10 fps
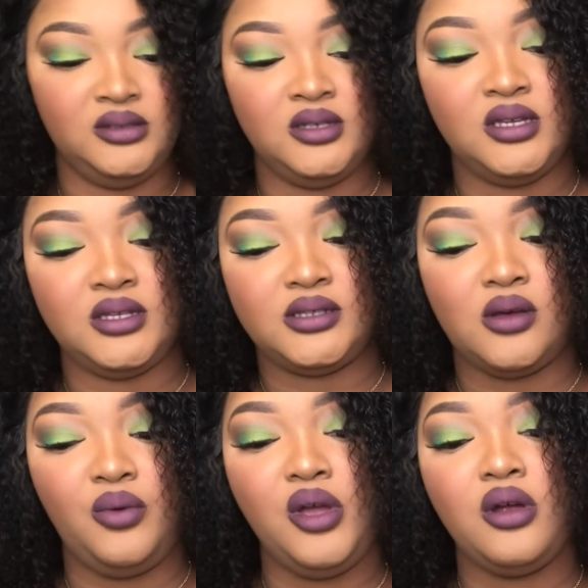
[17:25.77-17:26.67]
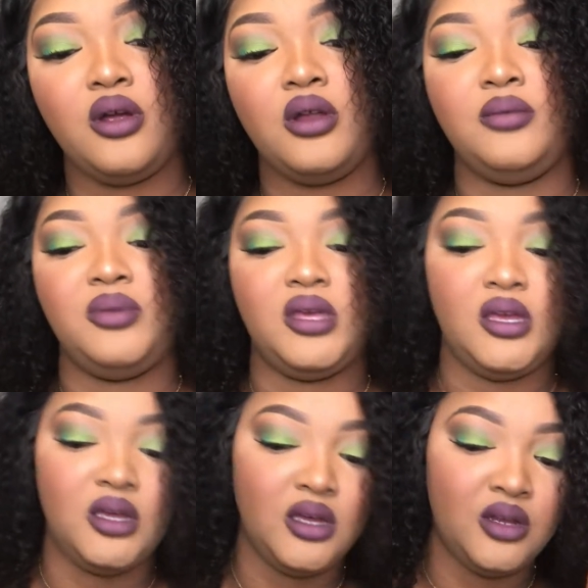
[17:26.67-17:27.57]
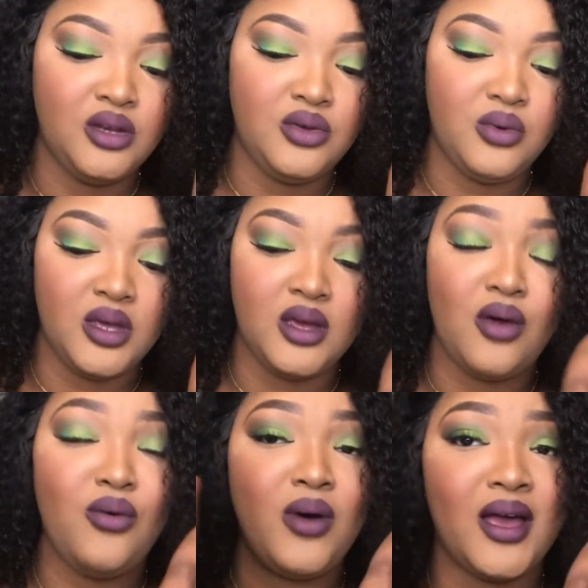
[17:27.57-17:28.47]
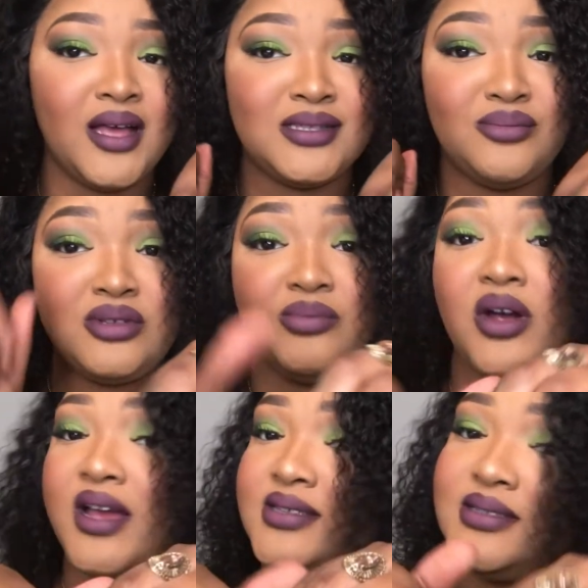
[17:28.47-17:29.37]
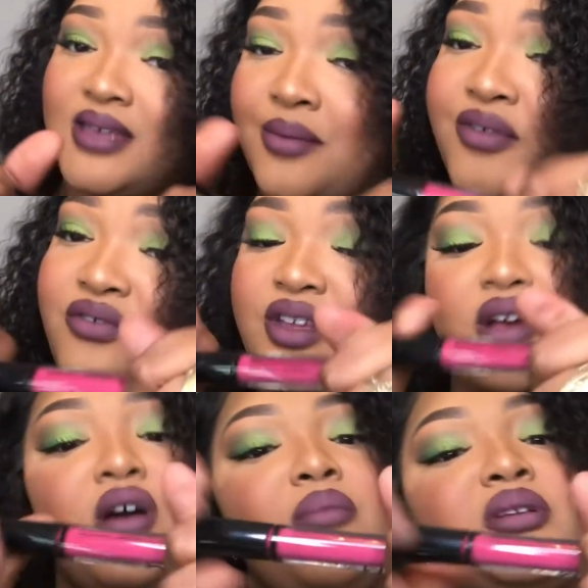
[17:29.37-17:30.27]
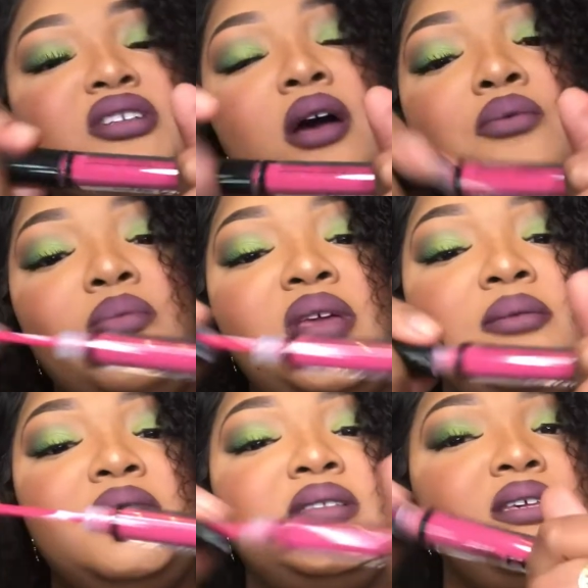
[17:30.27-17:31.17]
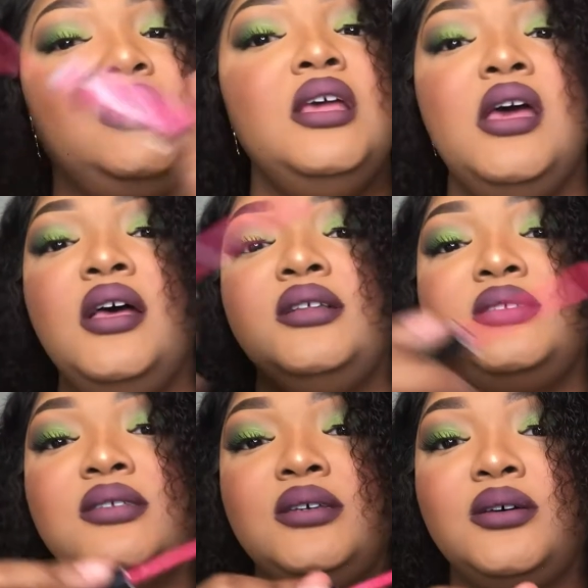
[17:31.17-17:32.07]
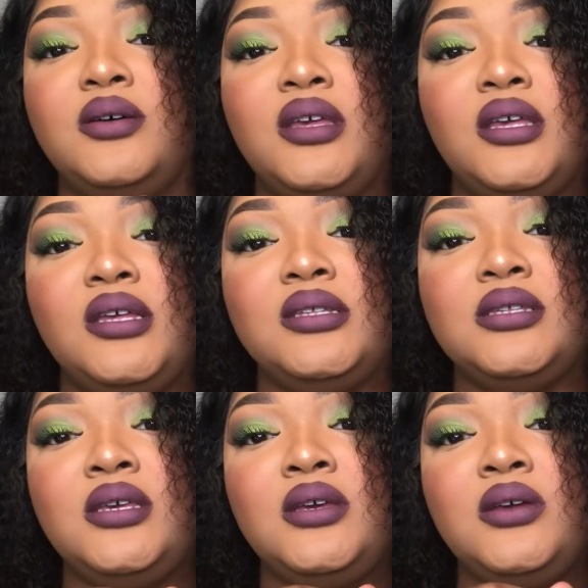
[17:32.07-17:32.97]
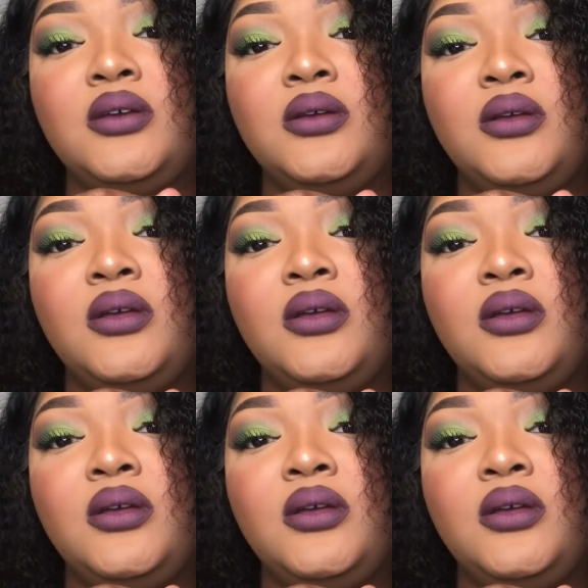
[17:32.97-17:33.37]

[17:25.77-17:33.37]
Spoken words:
at it. So we are gonna be doing, oh, I got some surprises coming for y'all, but y'all won't be able to see till it gets here.